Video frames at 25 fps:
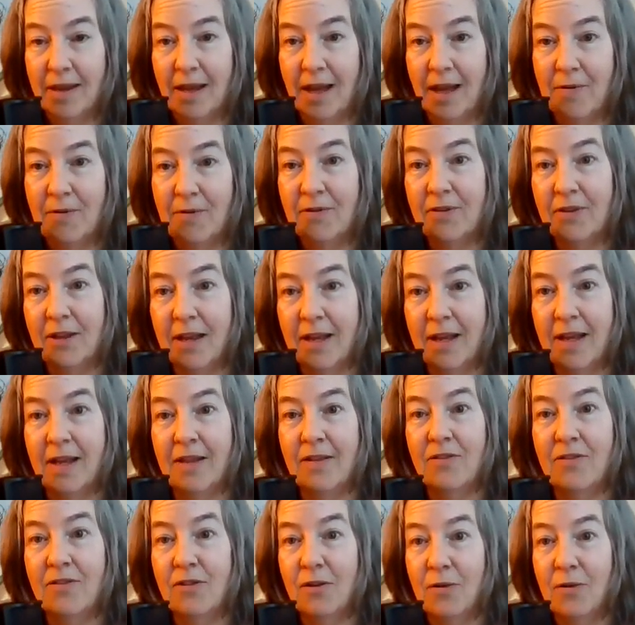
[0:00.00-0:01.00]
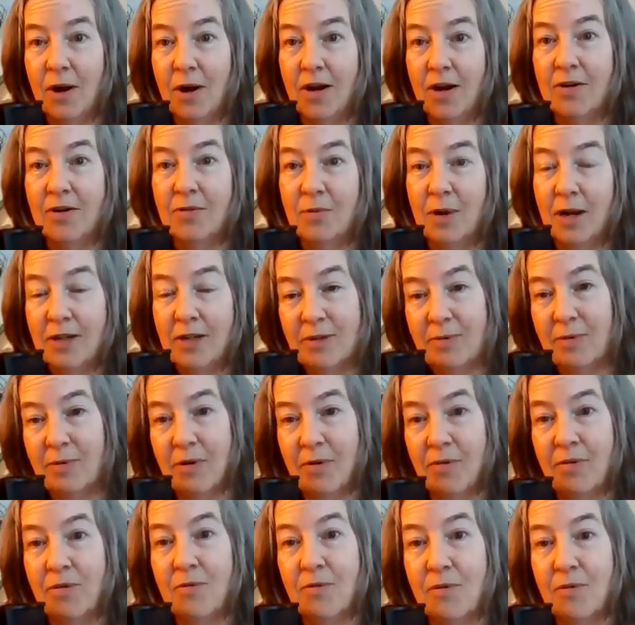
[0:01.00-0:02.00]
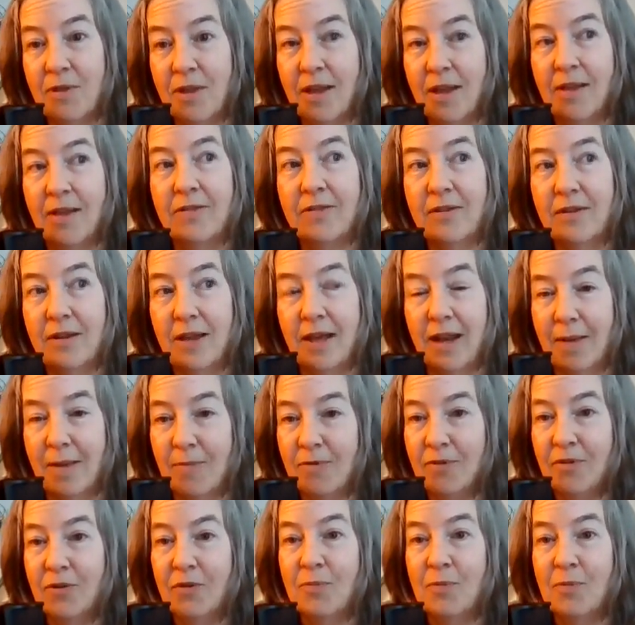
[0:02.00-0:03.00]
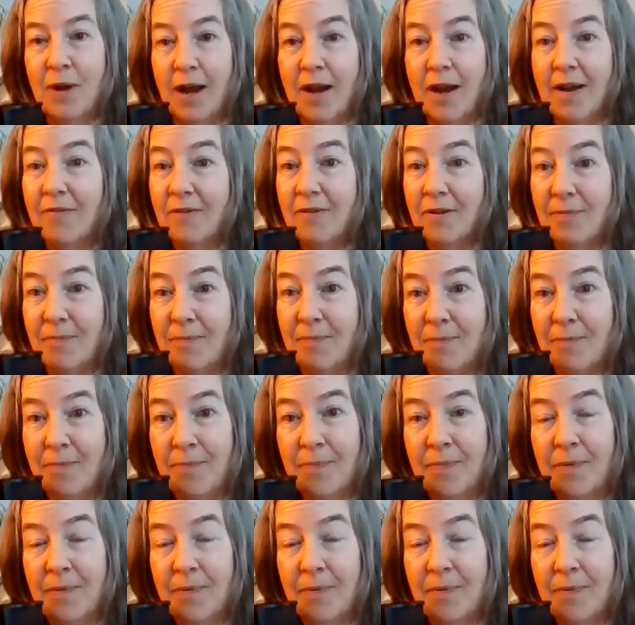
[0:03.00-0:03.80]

I was like, it's so hard to watch him go through this, and I'm so proud of him.